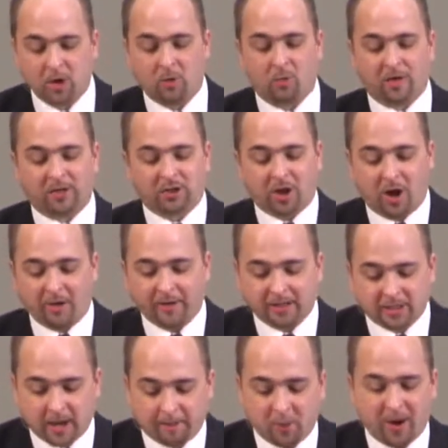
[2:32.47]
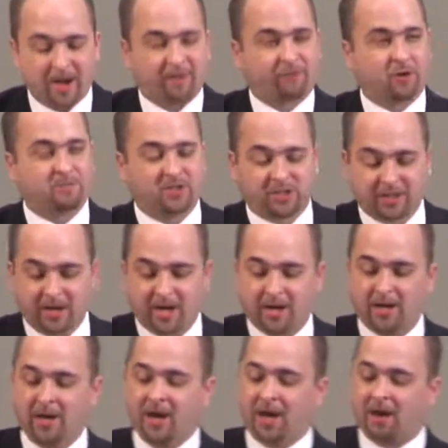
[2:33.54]
We saw that separating from
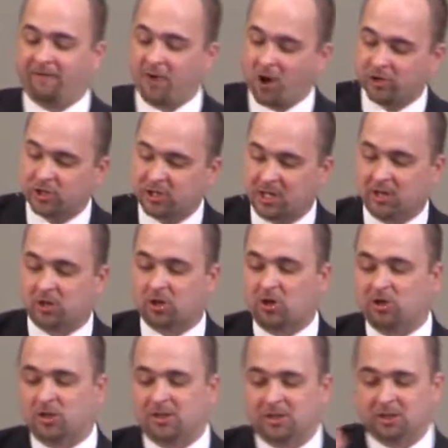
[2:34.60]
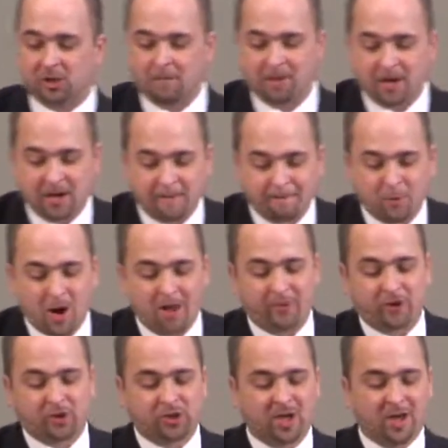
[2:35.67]
sin and false teachers and disobedient
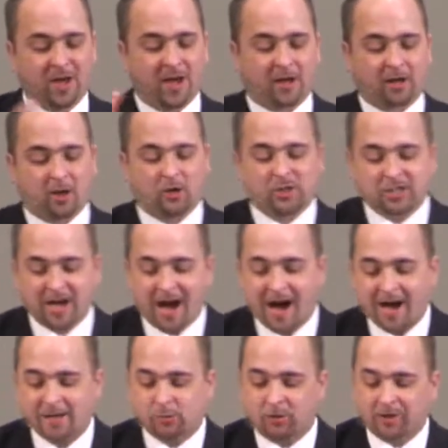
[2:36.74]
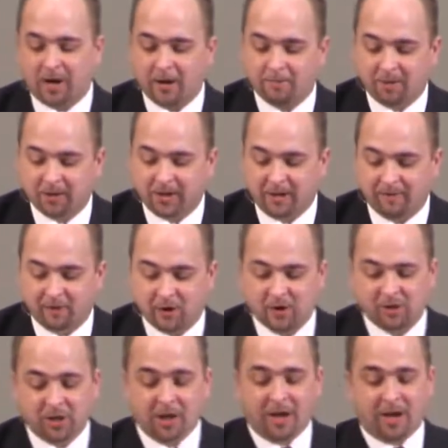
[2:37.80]
brothers and close ties with
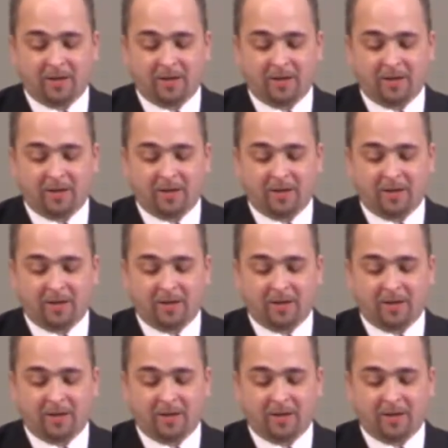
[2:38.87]
unbelievers